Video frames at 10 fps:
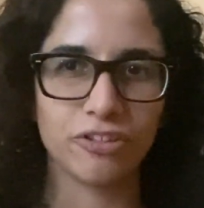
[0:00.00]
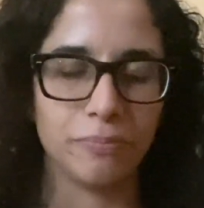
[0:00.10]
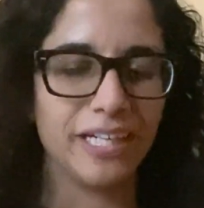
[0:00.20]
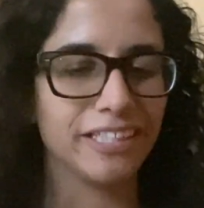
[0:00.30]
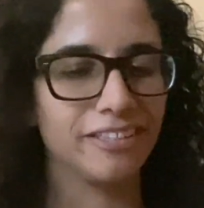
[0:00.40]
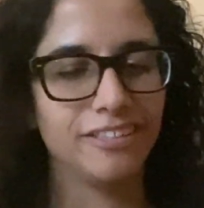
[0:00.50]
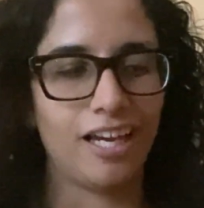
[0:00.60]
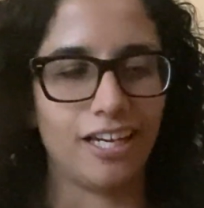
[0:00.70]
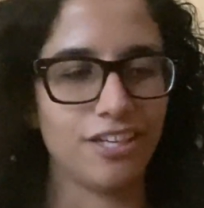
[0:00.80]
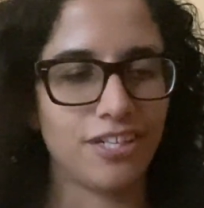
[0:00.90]
to back.
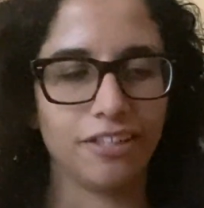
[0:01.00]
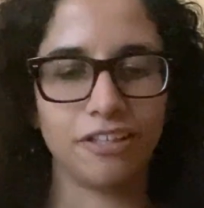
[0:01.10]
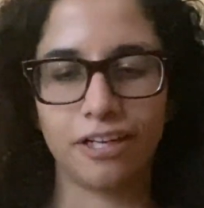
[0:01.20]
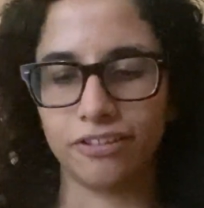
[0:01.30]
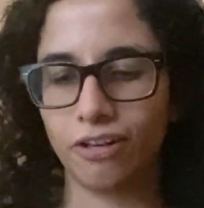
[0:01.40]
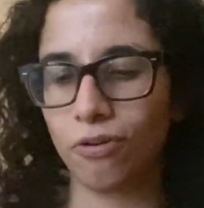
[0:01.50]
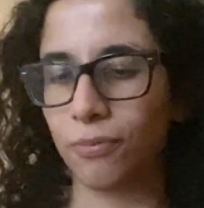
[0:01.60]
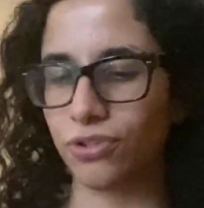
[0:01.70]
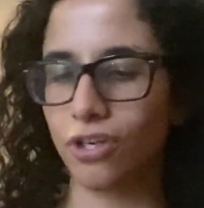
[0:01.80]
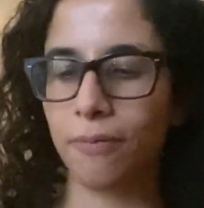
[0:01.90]
I guess I did a
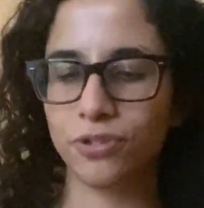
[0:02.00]
terrible job